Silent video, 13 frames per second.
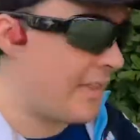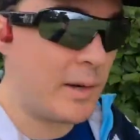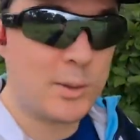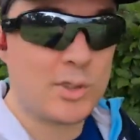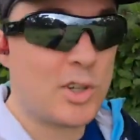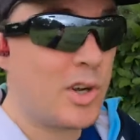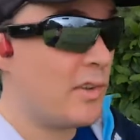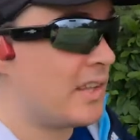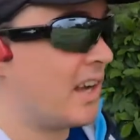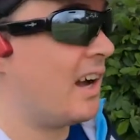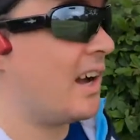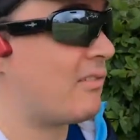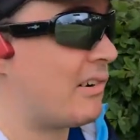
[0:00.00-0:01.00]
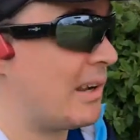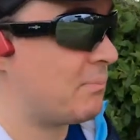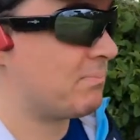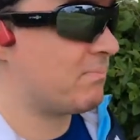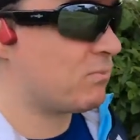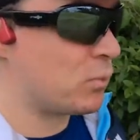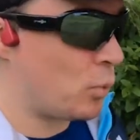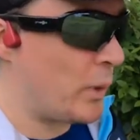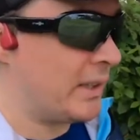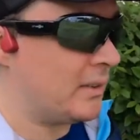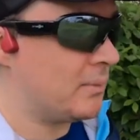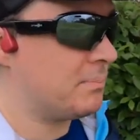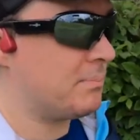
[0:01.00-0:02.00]
then also know that your heart rate
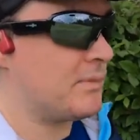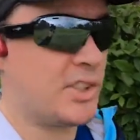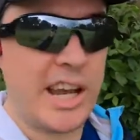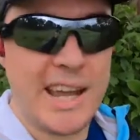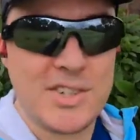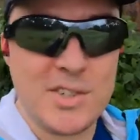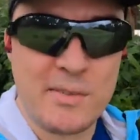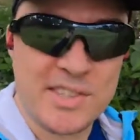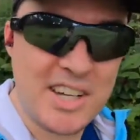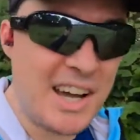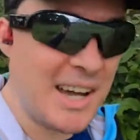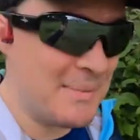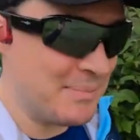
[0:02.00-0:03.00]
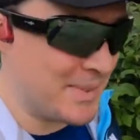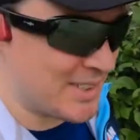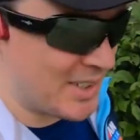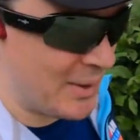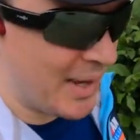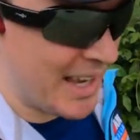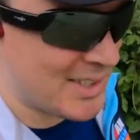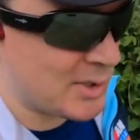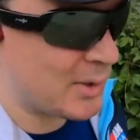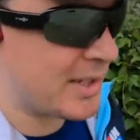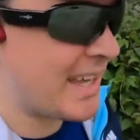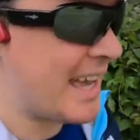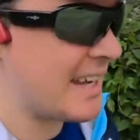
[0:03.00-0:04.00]
will change over time. So as
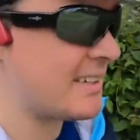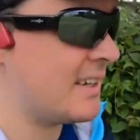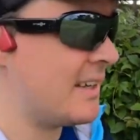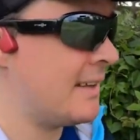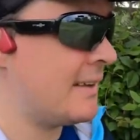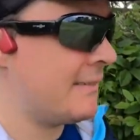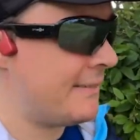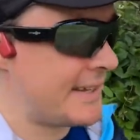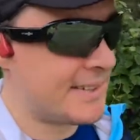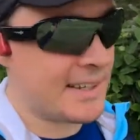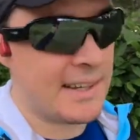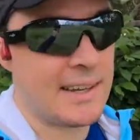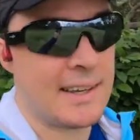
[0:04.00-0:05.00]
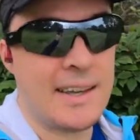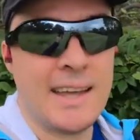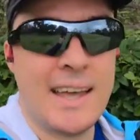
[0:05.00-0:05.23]
you get fitter,